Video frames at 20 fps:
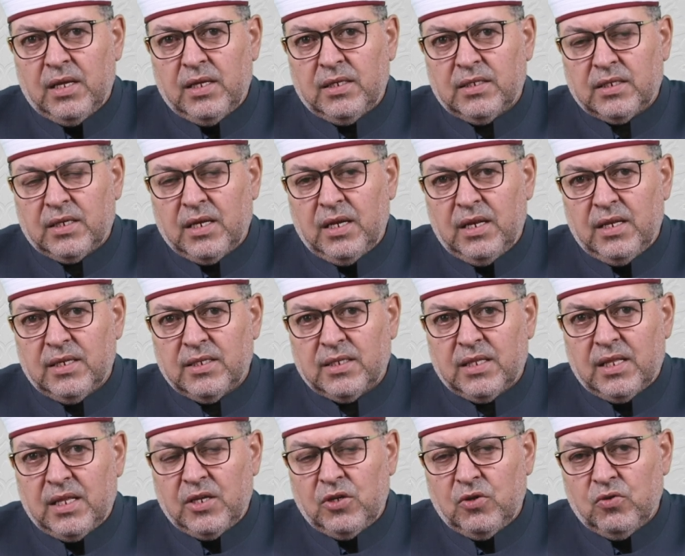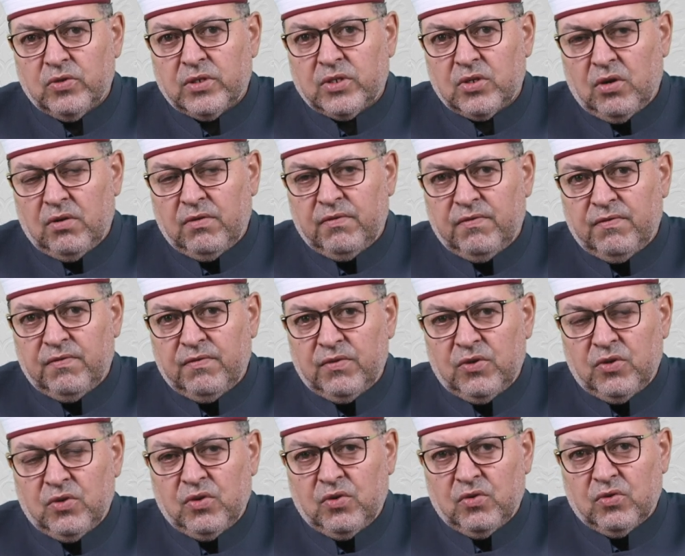skills the use of
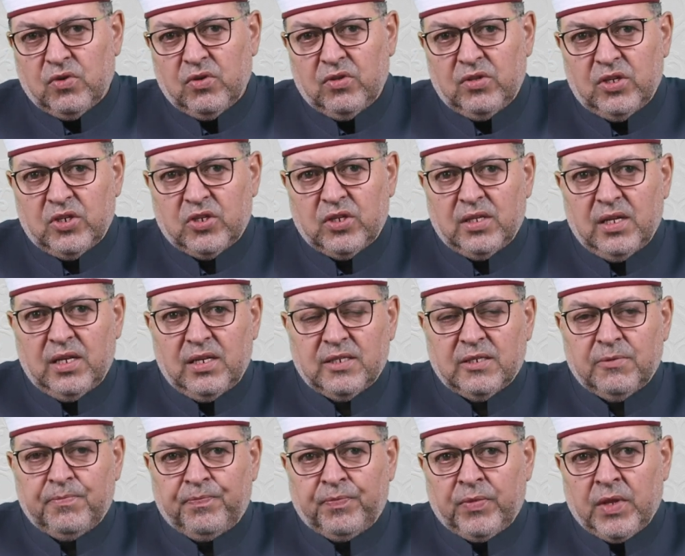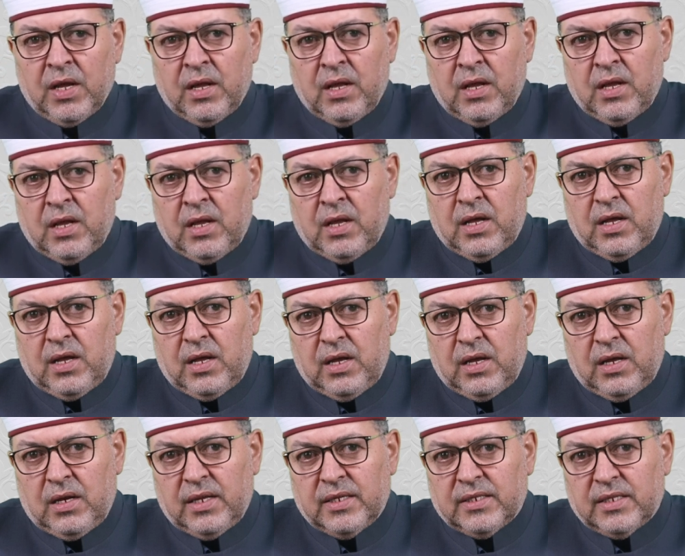conditionals.
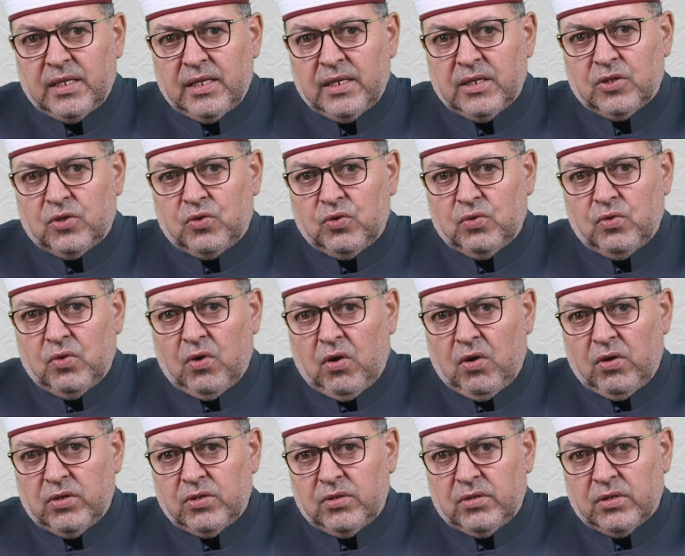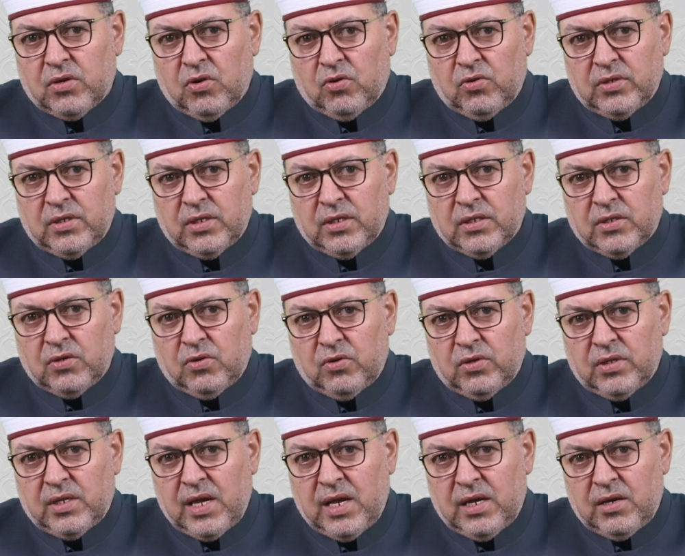Listening to audio recordings or
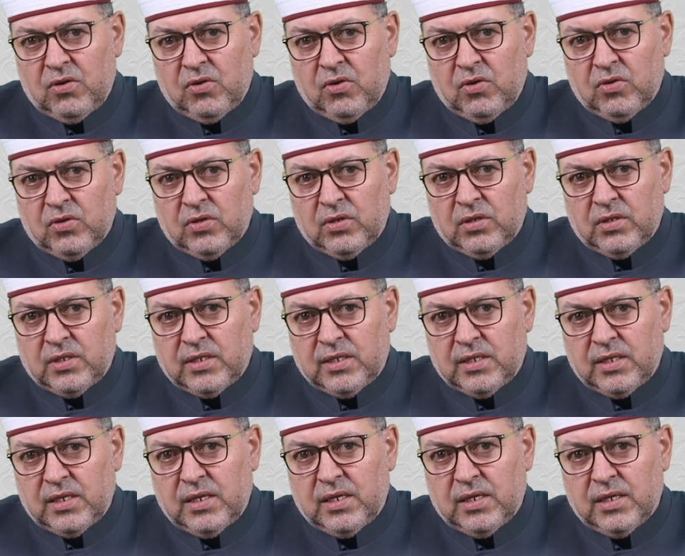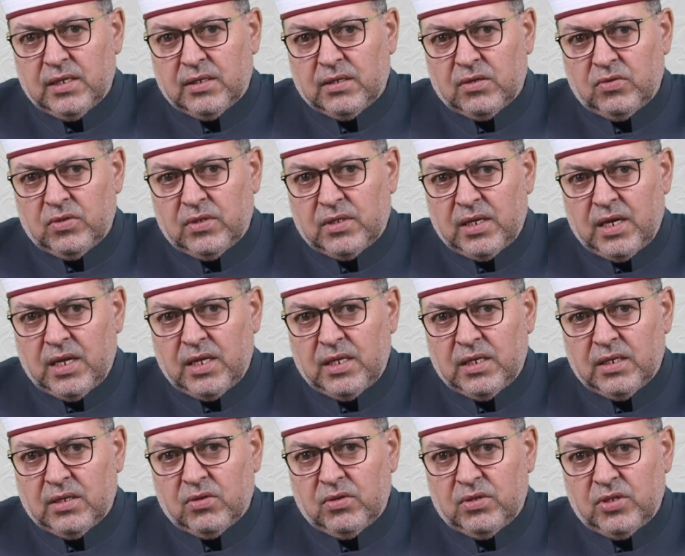dialogues
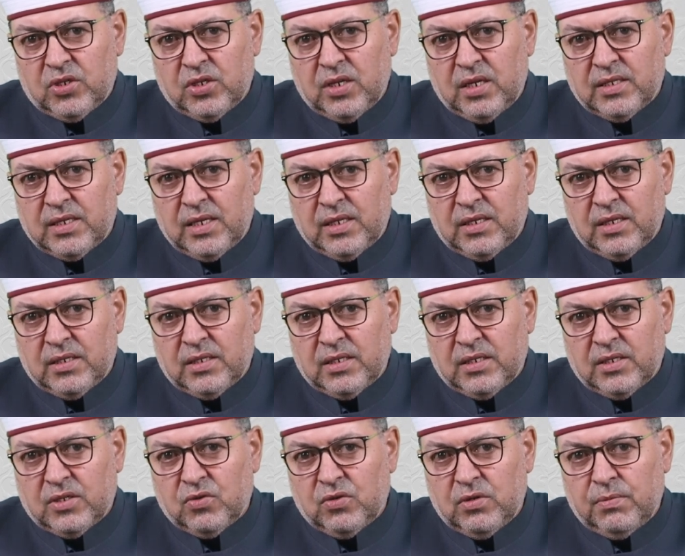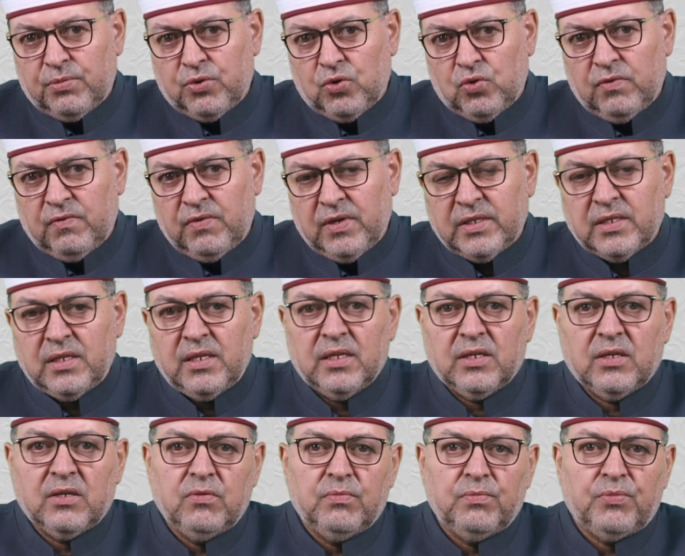containing conditional sentences to improve listening
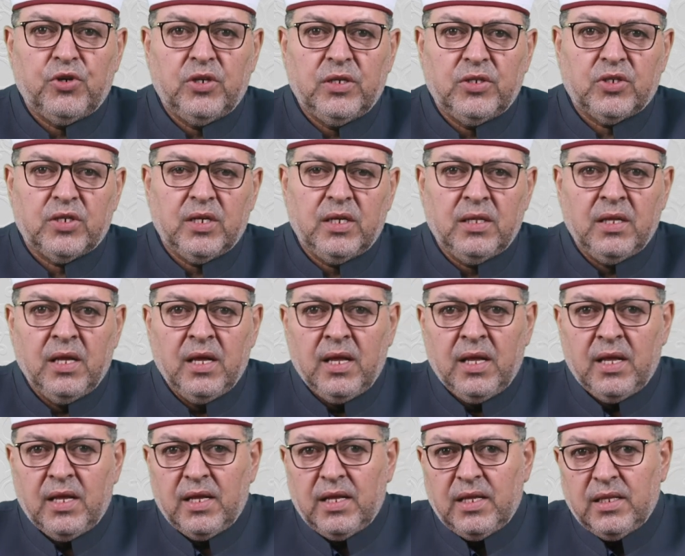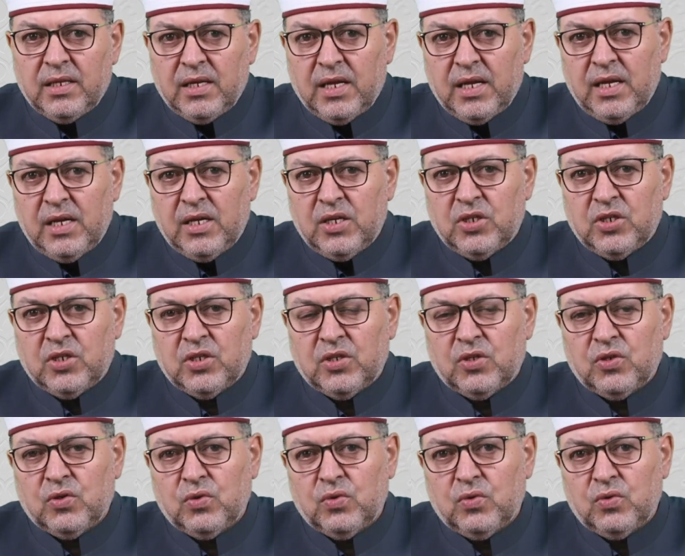comprehension. Engage
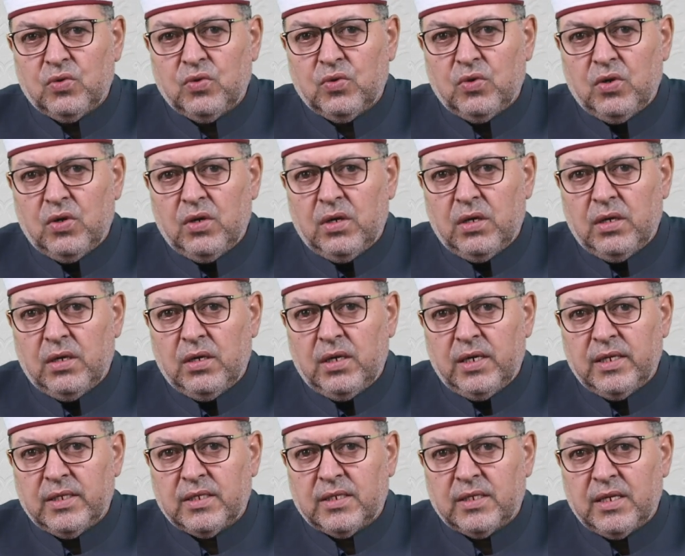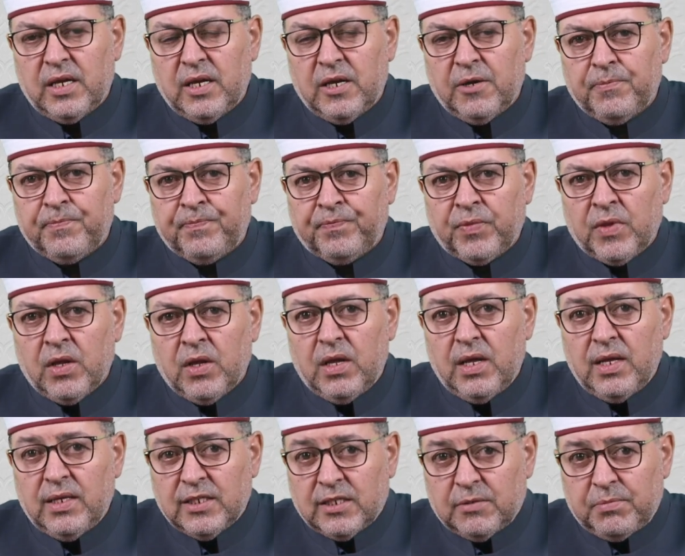to, let's say,
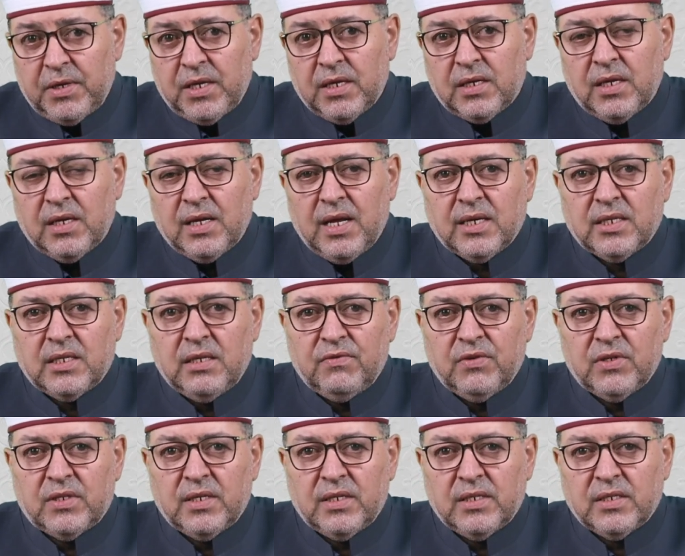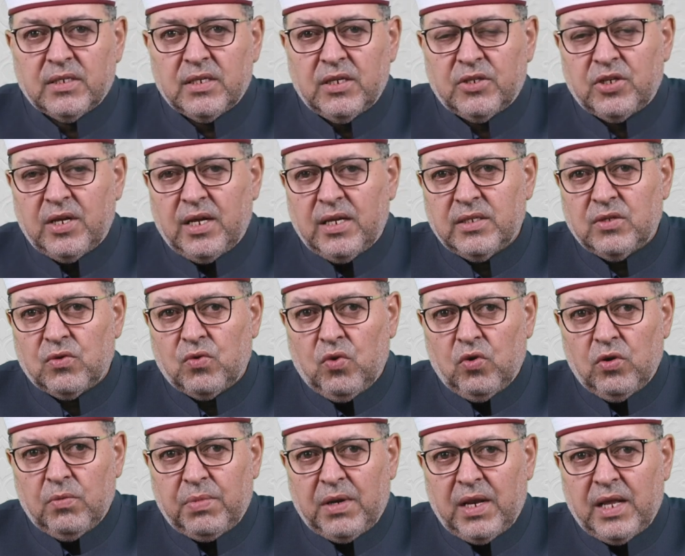in speaking activities such as
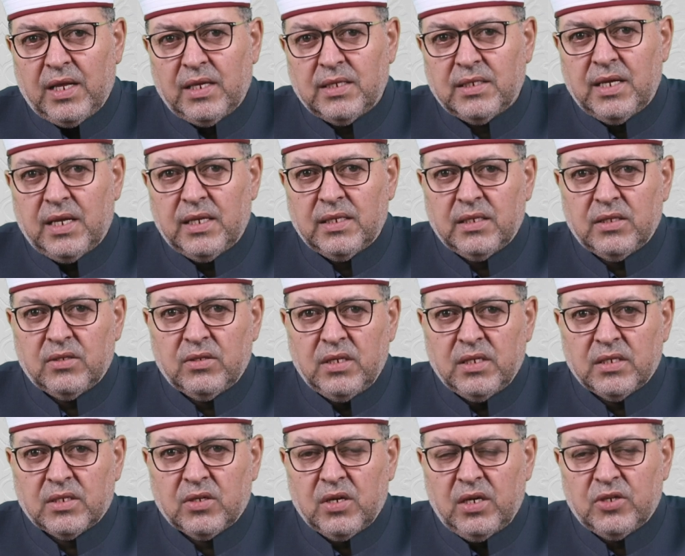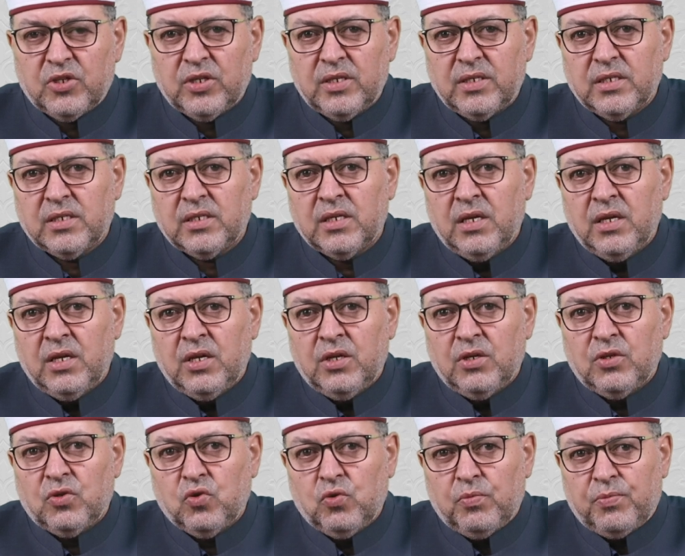role plays and discussions
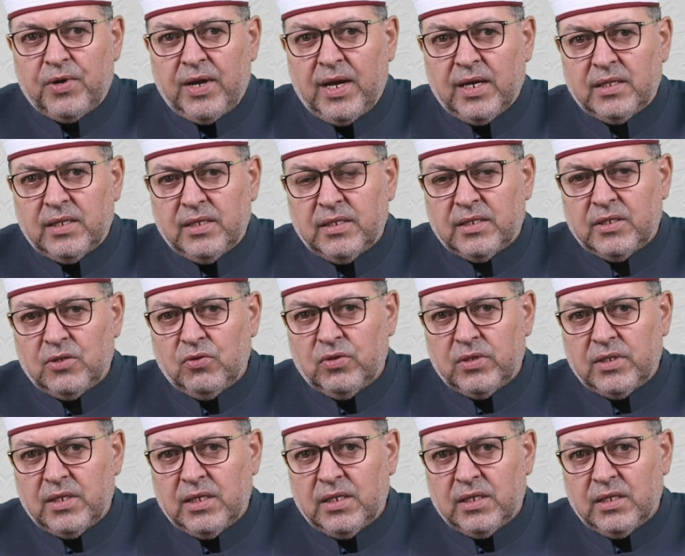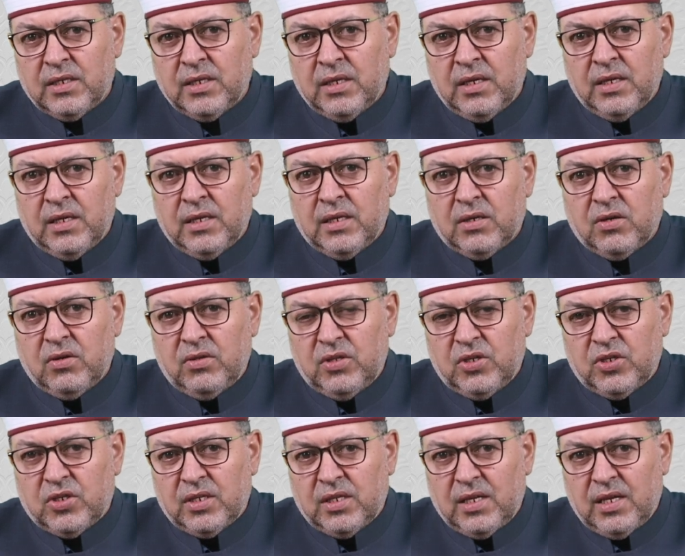to practice using
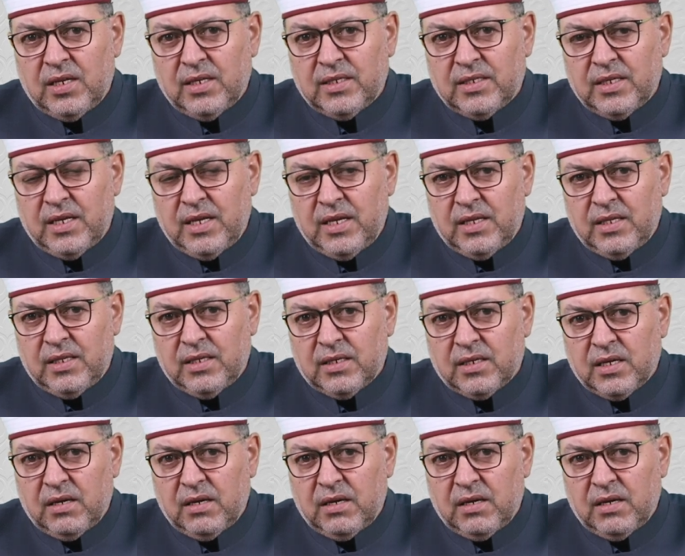conditionals in